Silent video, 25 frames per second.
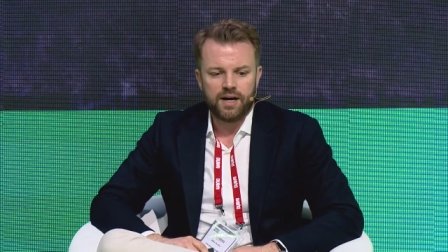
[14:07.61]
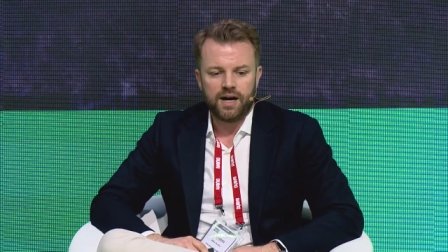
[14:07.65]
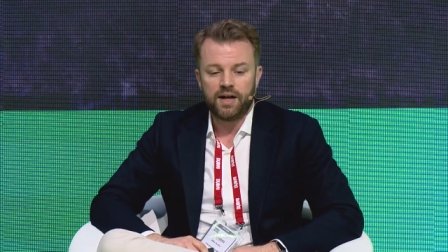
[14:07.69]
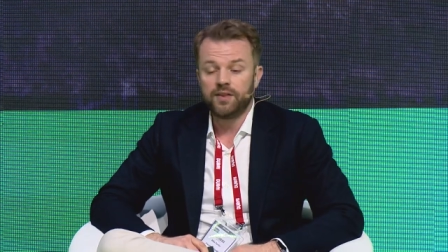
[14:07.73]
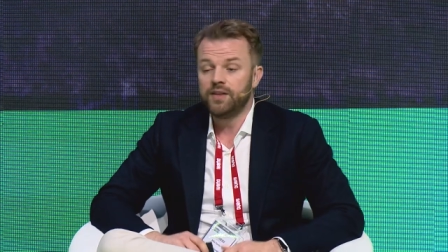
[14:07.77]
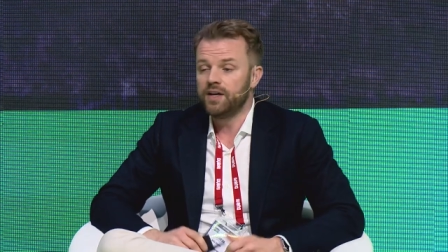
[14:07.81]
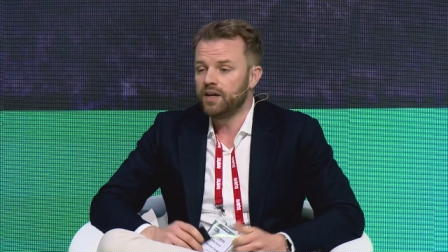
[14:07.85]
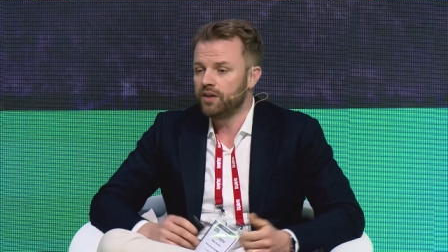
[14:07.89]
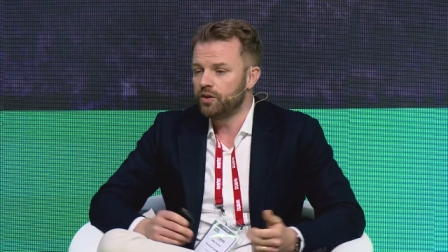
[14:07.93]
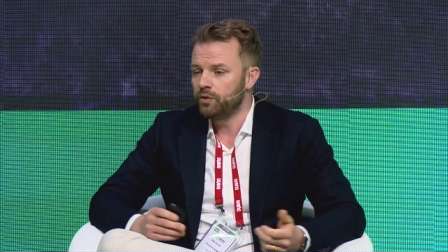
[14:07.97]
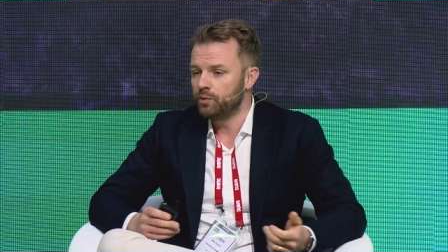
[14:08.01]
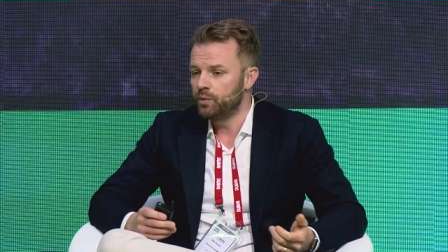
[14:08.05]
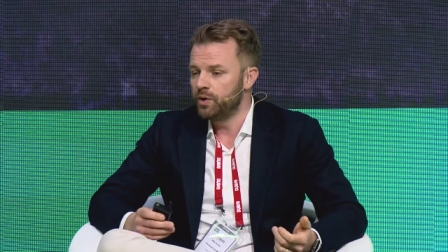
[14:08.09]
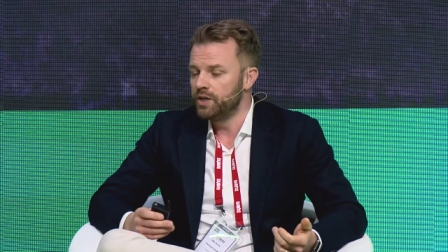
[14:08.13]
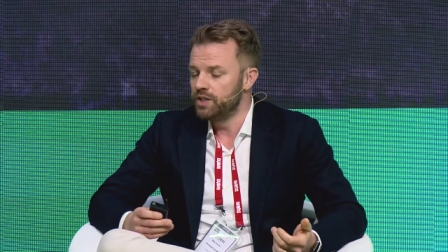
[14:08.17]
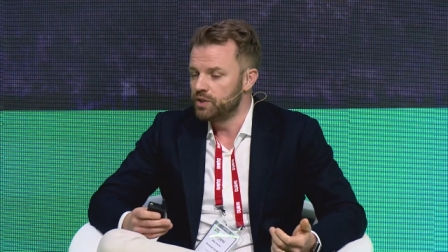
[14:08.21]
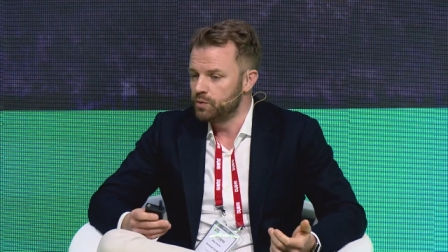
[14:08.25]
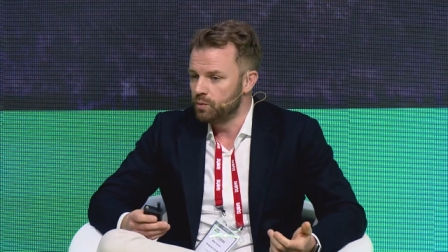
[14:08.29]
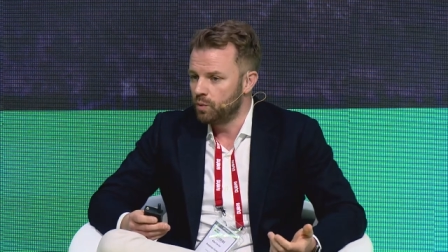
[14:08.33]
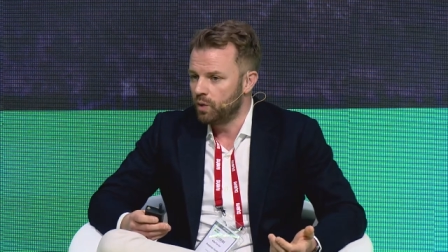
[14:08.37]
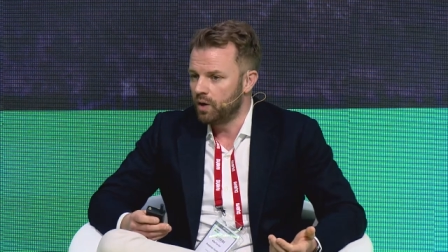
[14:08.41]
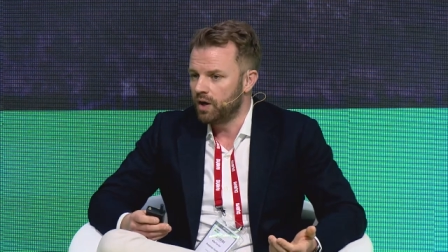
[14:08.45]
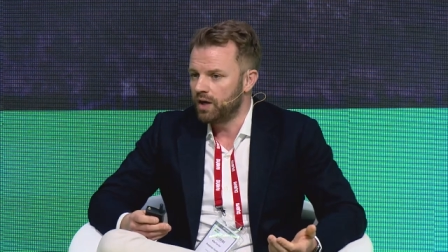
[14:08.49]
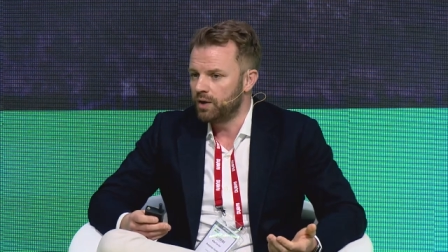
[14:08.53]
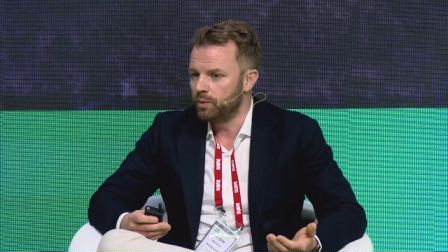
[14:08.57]
And the other
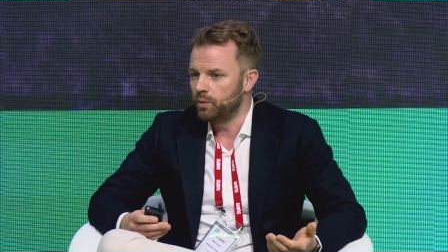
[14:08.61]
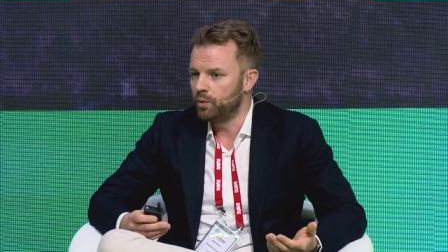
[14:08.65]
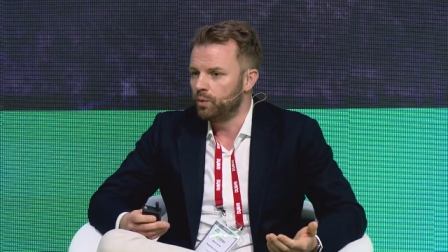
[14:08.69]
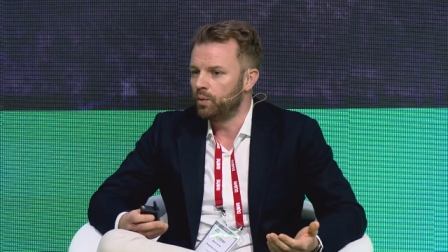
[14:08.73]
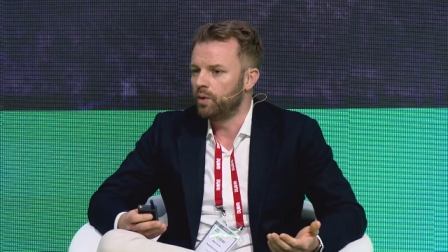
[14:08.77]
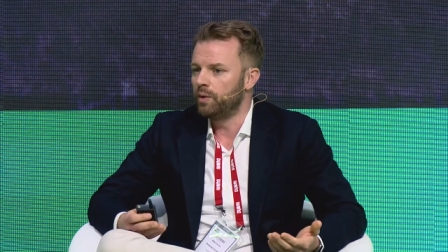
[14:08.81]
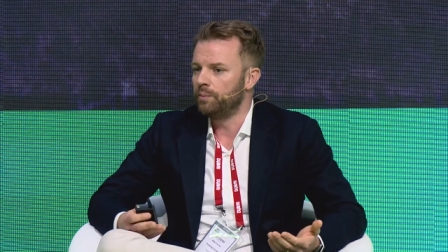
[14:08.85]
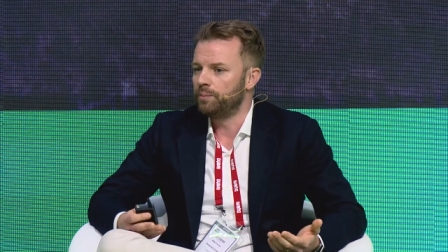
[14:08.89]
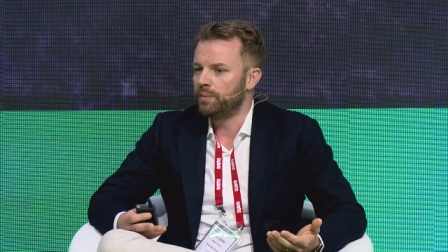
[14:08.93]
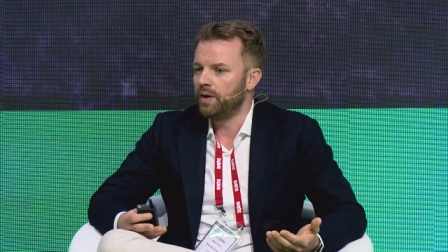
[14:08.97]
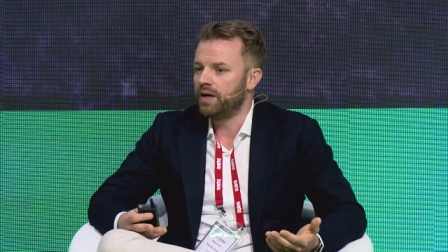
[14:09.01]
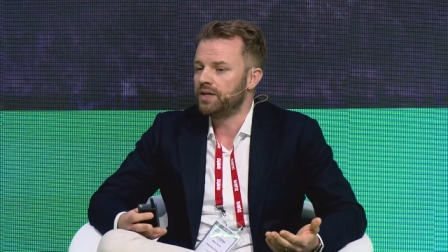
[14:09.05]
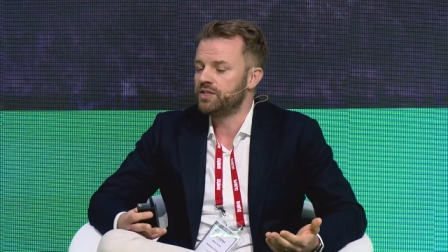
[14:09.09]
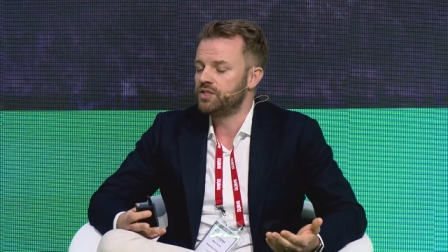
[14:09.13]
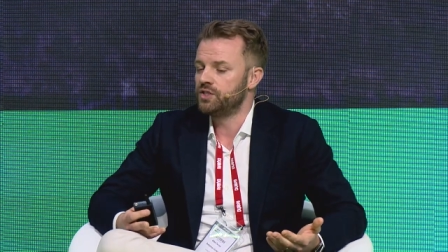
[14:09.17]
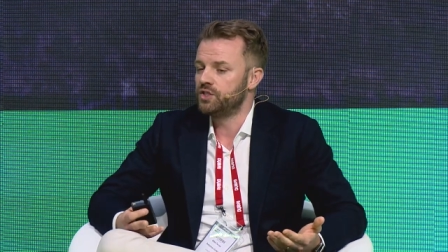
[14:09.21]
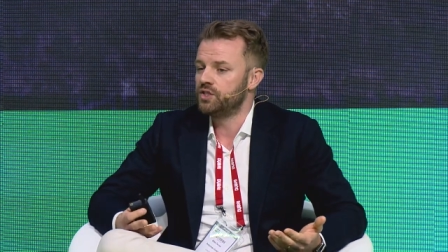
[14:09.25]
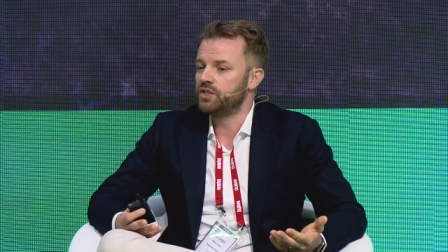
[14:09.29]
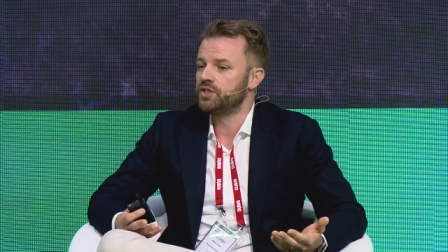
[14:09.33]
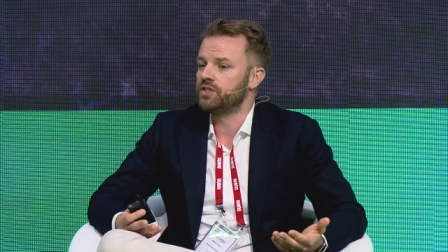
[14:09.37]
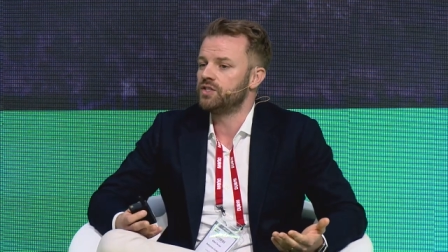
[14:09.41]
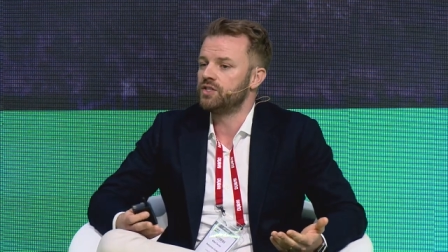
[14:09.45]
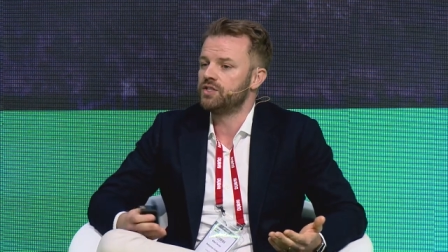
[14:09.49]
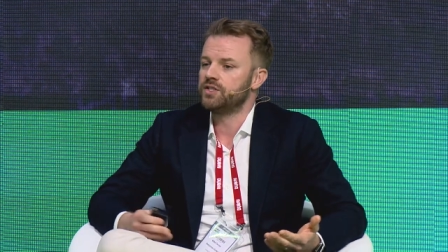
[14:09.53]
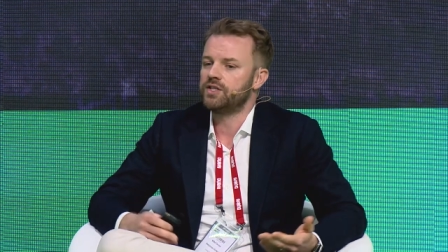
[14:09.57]
reason why we want passengers to